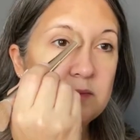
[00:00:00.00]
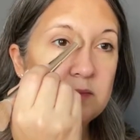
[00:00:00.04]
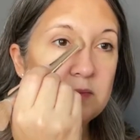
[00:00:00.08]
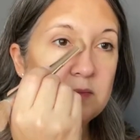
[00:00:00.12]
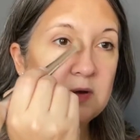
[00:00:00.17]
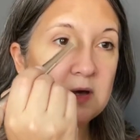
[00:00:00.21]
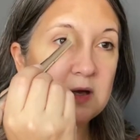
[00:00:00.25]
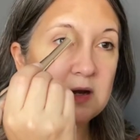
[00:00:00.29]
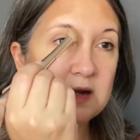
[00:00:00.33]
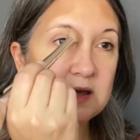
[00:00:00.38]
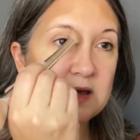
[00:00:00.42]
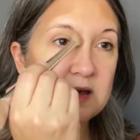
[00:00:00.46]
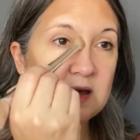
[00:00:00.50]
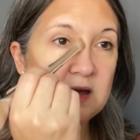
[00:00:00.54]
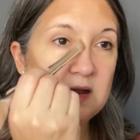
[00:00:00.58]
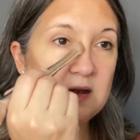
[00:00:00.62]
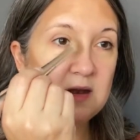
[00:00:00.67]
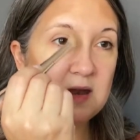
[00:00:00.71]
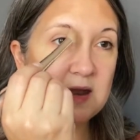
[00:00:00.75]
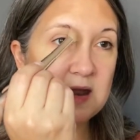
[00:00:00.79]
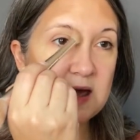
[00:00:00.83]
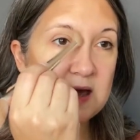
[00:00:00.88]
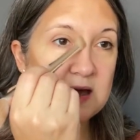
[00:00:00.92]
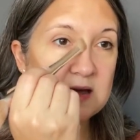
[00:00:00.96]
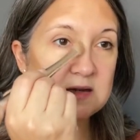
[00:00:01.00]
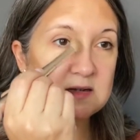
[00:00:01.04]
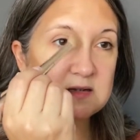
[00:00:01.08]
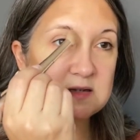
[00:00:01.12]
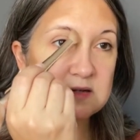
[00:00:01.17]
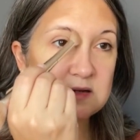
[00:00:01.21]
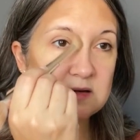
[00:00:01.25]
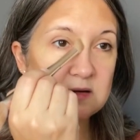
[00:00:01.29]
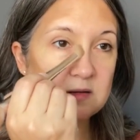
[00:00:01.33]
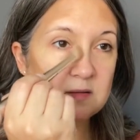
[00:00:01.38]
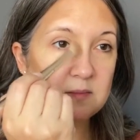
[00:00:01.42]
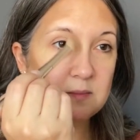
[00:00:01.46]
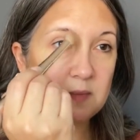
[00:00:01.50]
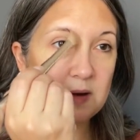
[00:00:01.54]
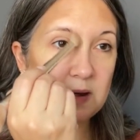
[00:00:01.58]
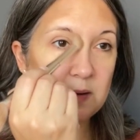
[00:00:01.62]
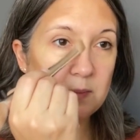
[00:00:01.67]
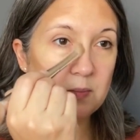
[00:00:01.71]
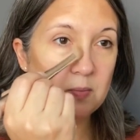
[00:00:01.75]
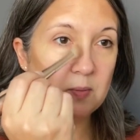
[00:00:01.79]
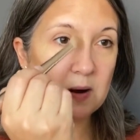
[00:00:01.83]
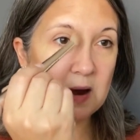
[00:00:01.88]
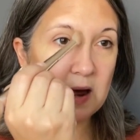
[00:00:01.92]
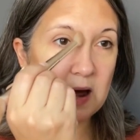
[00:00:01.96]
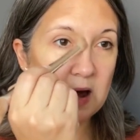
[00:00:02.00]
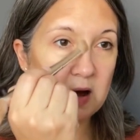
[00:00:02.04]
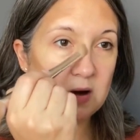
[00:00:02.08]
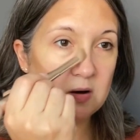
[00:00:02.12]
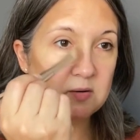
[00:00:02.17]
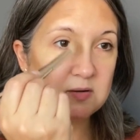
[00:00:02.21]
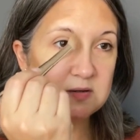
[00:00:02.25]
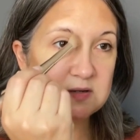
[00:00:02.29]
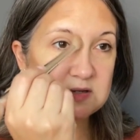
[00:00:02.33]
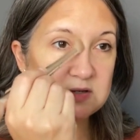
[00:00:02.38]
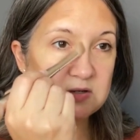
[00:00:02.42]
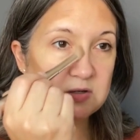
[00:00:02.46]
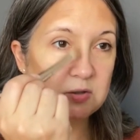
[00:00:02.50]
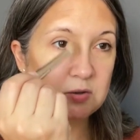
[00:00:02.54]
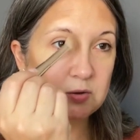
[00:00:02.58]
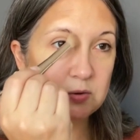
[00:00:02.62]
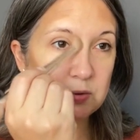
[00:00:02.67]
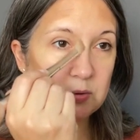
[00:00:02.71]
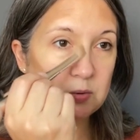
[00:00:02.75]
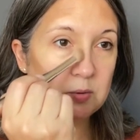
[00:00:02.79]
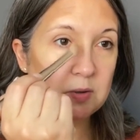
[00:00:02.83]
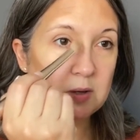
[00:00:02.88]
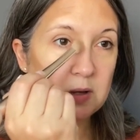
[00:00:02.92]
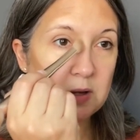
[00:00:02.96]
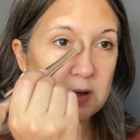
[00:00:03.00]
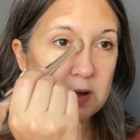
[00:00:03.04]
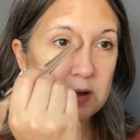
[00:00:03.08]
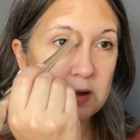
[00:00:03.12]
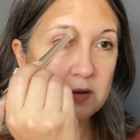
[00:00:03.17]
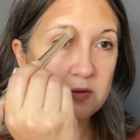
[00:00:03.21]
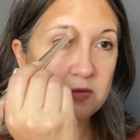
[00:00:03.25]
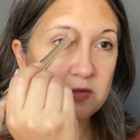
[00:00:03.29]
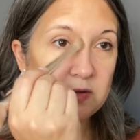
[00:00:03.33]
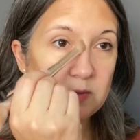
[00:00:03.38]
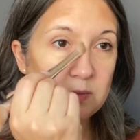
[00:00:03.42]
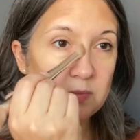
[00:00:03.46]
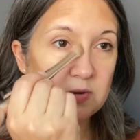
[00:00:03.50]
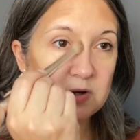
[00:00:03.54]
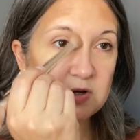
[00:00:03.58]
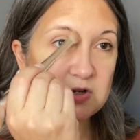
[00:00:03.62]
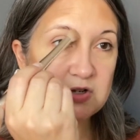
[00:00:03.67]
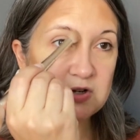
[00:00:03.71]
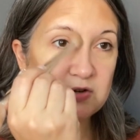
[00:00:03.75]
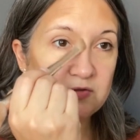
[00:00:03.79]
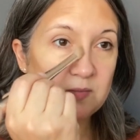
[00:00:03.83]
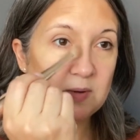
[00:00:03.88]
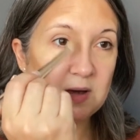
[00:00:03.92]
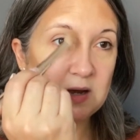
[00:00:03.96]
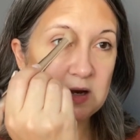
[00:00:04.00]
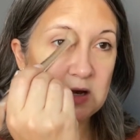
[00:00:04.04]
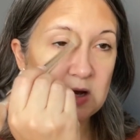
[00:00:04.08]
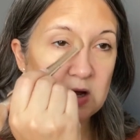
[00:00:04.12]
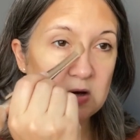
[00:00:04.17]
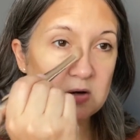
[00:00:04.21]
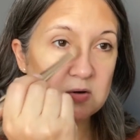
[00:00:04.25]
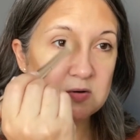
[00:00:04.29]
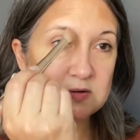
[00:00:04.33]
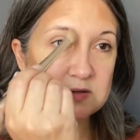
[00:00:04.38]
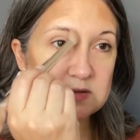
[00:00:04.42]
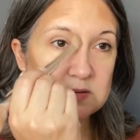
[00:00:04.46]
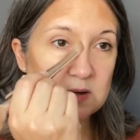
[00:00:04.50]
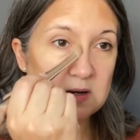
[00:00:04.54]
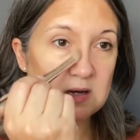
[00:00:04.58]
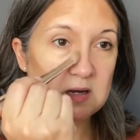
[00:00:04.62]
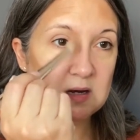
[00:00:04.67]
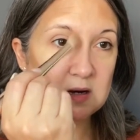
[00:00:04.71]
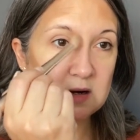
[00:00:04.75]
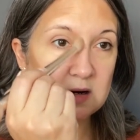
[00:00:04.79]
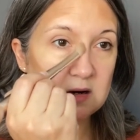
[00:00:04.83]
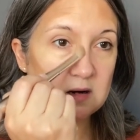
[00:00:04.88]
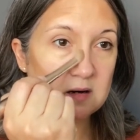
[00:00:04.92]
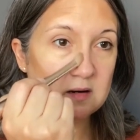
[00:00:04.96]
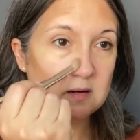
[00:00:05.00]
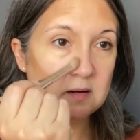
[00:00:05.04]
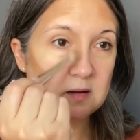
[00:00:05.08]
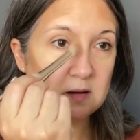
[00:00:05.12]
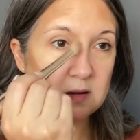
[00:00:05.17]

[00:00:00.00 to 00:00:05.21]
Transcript: I'm gonna connect my brow to the bridge of my nose right here.